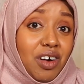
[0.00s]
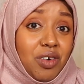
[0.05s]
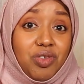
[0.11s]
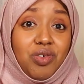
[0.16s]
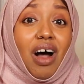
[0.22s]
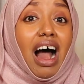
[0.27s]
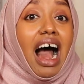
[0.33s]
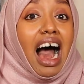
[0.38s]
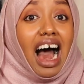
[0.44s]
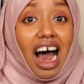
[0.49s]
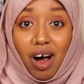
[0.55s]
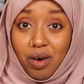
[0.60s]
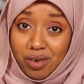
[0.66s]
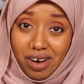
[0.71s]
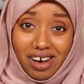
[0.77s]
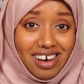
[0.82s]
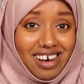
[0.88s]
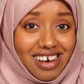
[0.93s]
I could do an
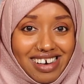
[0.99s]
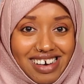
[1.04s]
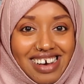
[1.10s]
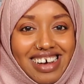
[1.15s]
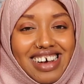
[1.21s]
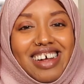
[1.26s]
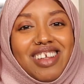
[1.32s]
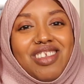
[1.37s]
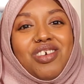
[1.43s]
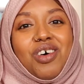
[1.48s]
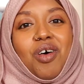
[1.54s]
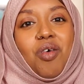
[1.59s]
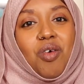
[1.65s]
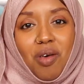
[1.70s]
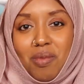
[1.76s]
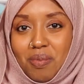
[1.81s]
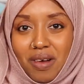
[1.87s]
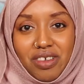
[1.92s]
hour
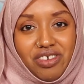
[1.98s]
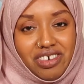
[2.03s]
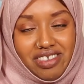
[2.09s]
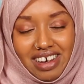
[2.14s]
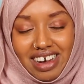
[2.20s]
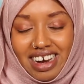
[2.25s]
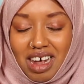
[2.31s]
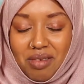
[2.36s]
talk on budgeting.